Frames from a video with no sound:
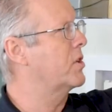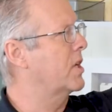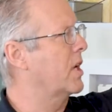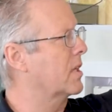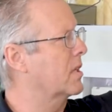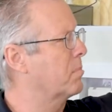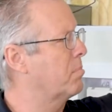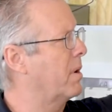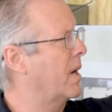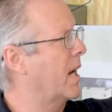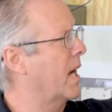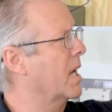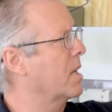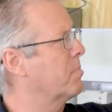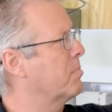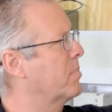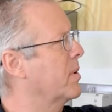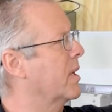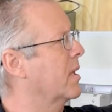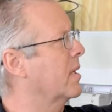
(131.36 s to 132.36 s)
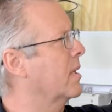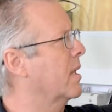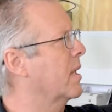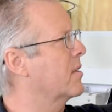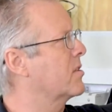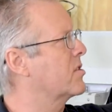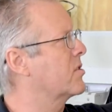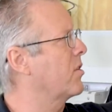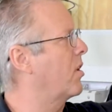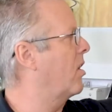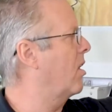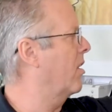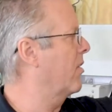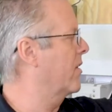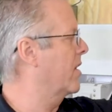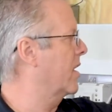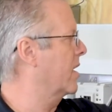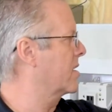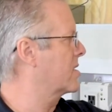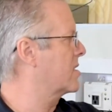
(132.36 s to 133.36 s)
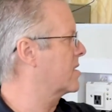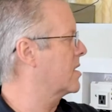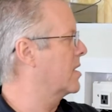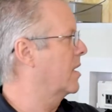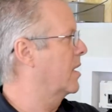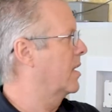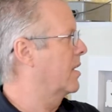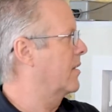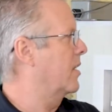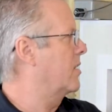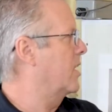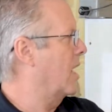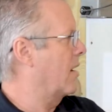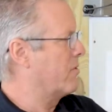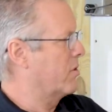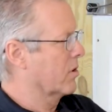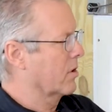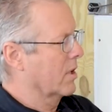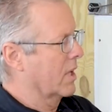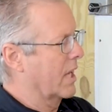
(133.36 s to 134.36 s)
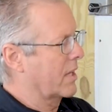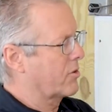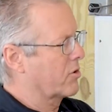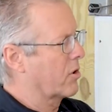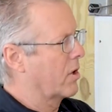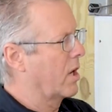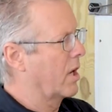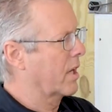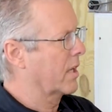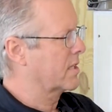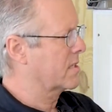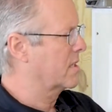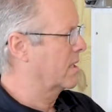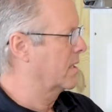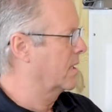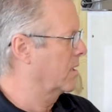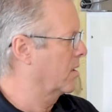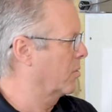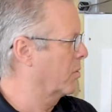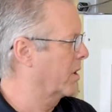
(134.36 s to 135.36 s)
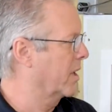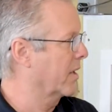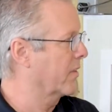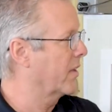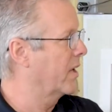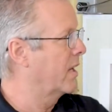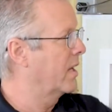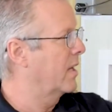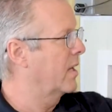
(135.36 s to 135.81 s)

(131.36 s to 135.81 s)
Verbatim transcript: you cut the pipe and install this, then you have your electronics to deal with.